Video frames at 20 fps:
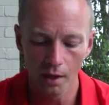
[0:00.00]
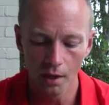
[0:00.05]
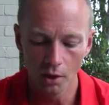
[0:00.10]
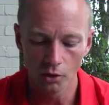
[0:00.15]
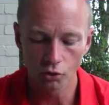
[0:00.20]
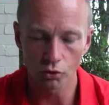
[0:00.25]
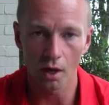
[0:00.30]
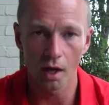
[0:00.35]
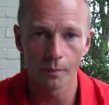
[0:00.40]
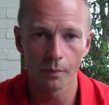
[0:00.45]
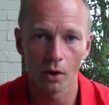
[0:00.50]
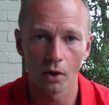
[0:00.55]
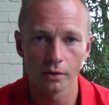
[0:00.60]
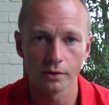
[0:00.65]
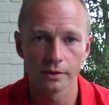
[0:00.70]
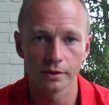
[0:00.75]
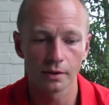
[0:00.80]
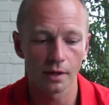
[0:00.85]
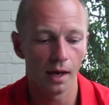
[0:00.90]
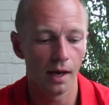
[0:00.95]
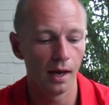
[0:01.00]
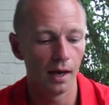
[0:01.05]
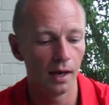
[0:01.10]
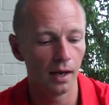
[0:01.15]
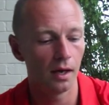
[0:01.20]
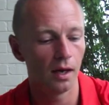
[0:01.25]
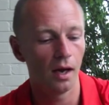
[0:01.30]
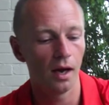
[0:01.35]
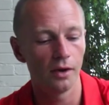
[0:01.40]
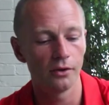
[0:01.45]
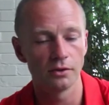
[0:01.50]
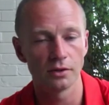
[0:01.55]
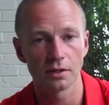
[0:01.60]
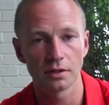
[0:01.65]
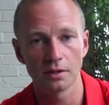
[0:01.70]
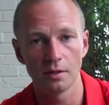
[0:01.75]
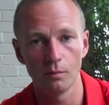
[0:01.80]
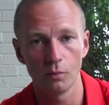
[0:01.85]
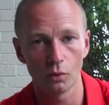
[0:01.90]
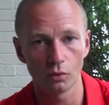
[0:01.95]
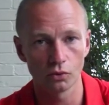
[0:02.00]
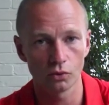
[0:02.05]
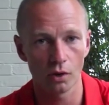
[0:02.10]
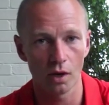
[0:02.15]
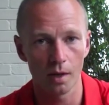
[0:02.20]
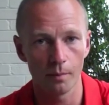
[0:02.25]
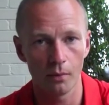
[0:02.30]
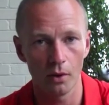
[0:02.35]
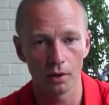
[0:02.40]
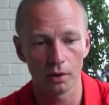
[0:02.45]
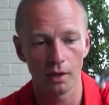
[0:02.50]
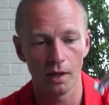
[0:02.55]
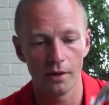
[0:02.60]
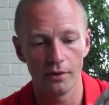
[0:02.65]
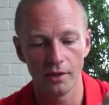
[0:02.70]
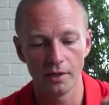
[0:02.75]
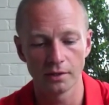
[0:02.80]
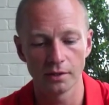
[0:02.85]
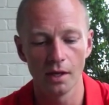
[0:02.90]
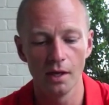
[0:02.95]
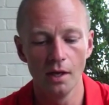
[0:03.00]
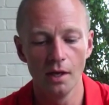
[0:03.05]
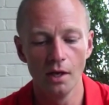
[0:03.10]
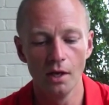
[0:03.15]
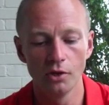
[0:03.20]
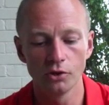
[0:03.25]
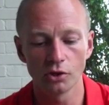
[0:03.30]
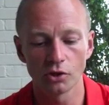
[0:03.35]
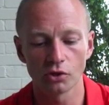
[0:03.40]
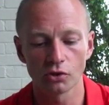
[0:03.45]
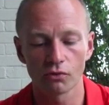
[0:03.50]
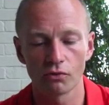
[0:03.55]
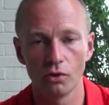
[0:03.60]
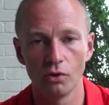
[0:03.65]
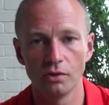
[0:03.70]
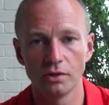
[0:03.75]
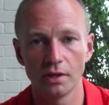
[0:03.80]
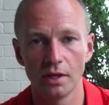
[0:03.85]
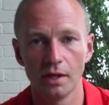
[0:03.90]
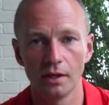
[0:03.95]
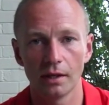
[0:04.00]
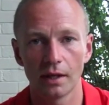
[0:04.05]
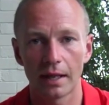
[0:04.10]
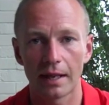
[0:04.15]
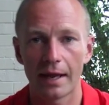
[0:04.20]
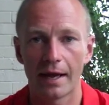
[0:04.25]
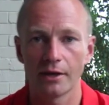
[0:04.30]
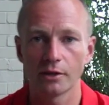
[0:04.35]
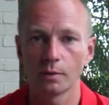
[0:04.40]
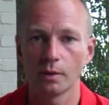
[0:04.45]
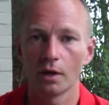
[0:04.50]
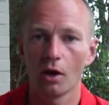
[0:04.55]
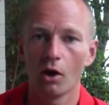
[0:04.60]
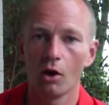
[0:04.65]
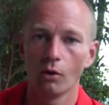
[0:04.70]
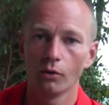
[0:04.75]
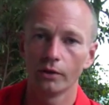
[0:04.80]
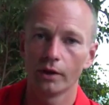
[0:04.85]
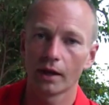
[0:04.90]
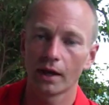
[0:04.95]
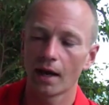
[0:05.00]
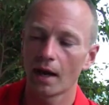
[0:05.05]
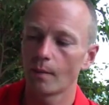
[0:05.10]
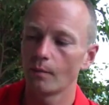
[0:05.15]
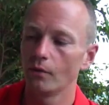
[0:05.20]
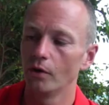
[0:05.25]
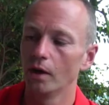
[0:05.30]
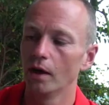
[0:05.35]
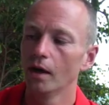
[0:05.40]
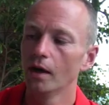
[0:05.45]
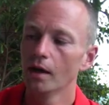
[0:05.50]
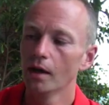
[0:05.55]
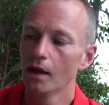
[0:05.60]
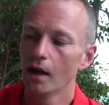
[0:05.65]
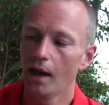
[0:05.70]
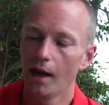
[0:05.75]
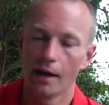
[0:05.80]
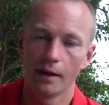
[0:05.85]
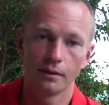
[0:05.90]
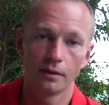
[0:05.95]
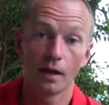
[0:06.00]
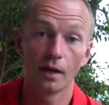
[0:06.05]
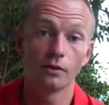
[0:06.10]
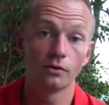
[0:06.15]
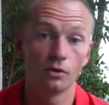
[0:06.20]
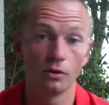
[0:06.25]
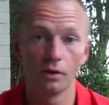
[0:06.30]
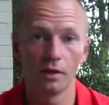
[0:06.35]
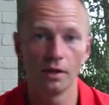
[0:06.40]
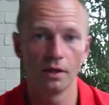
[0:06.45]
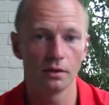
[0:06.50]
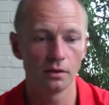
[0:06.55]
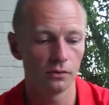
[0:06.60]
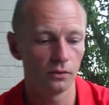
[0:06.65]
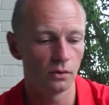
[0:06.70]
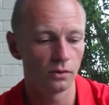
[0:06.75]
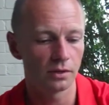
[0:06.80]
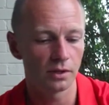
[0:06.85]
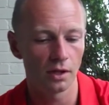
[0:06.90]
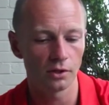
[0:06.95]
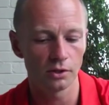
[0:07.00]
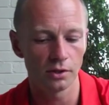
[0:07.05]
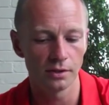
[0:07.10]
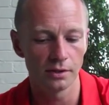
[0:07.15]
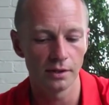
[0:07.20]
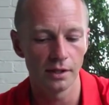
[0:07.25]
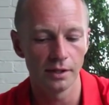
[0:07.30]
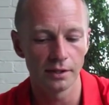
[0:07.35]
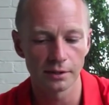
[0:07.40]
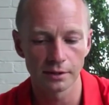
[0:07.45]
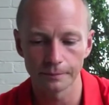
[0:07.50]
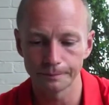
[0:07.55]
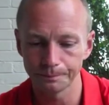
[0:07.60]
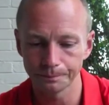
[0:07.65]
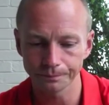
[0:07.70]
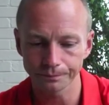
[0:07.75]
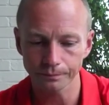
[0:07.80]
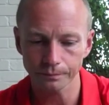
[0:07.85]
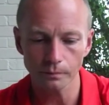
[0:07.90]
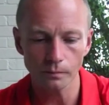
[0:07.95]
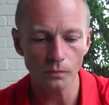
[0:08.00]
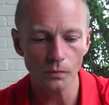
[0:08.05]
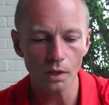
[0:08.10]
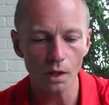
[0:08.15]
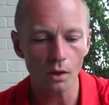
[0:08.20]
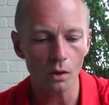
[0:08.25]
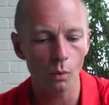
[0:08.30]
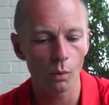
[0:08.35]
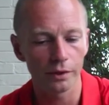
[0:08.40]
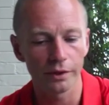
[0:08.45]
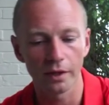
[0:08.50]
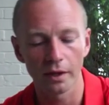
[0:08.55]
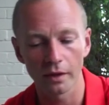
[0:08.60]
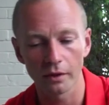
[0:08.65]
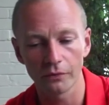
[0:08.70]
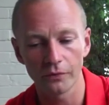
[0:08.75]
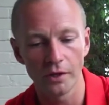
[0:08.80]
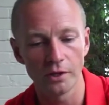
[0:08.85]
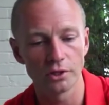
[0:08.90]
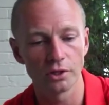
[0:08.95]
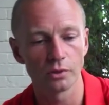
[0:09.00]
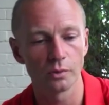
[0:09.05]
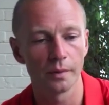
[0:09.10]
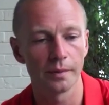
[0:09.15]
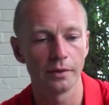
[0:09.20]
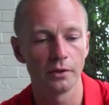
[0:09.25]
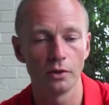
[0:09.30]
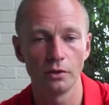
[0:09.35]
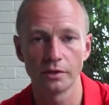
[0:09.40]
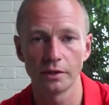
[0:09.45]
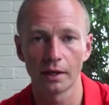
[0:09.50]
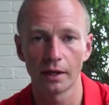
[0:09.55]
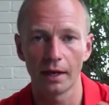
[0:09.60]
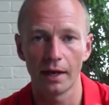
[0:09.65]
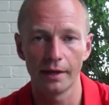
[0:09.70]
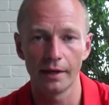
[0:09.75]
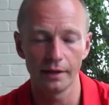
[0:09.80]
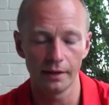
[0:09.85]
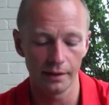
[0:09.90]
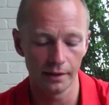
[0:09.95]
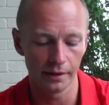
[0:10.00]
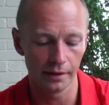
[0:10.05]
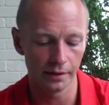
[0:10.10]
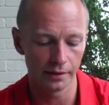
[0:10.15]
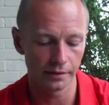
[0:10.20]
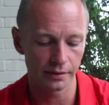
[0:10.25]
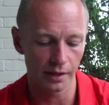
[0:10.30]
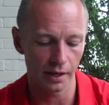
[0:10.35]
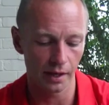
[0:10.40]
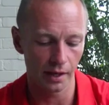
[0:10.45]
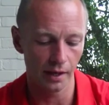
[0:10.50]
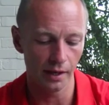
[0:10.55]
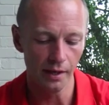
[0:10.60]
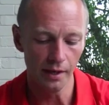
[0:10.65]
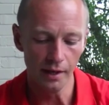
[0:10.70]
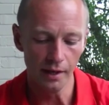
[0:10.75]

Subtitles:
tripods. I use a simple tripod like this, just screws in, allows me to hold the camera and do the interviews such as this. One of the other features we've been using lately is a